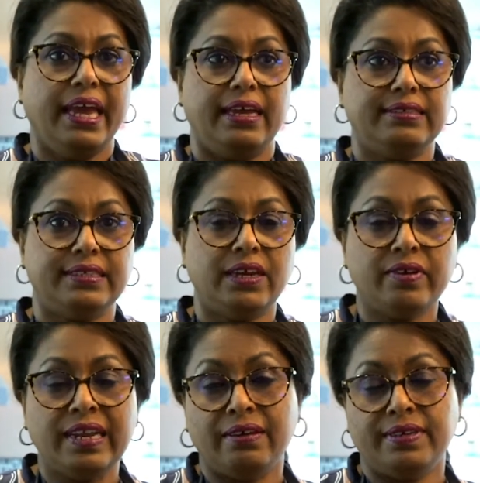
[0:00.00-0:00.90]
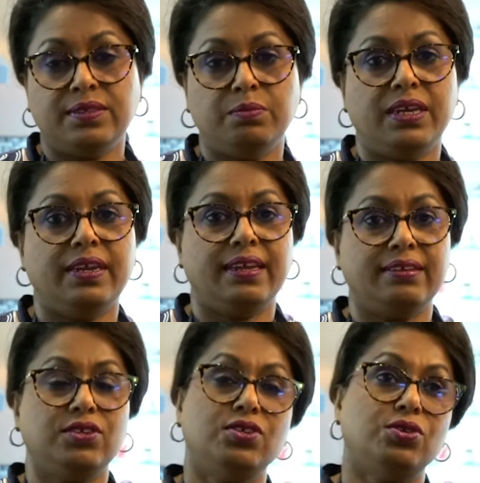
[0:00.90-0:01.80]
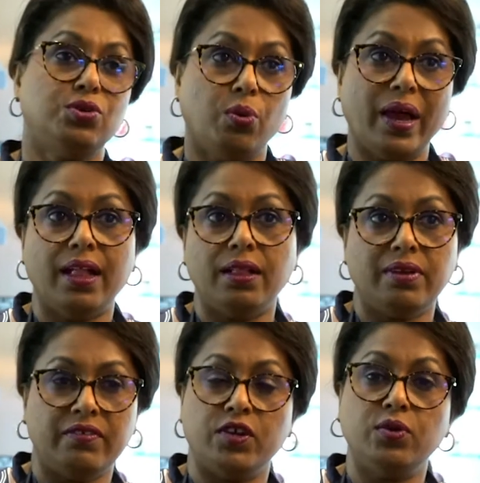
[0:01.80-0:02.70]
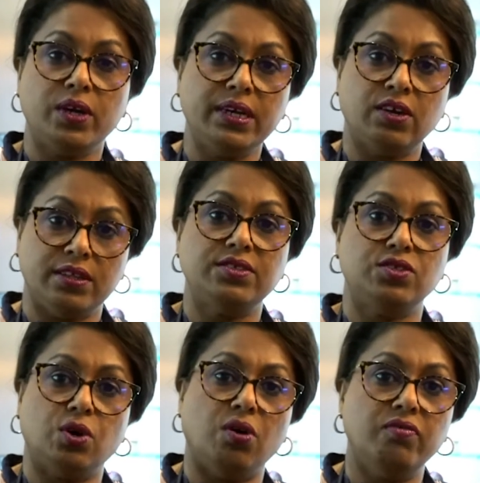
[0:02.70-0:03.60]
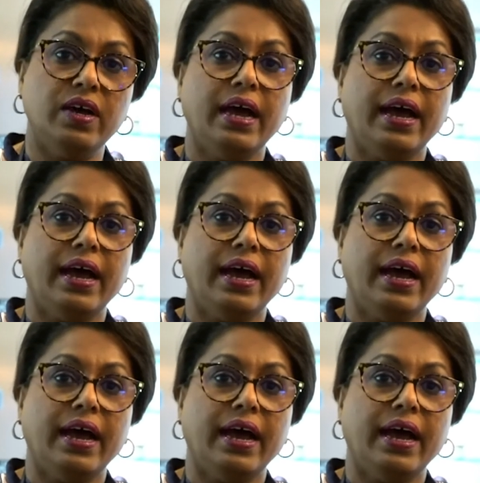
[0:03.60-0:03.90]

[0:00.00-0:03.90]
And several hours meaning 12, if you're doing it on the stove,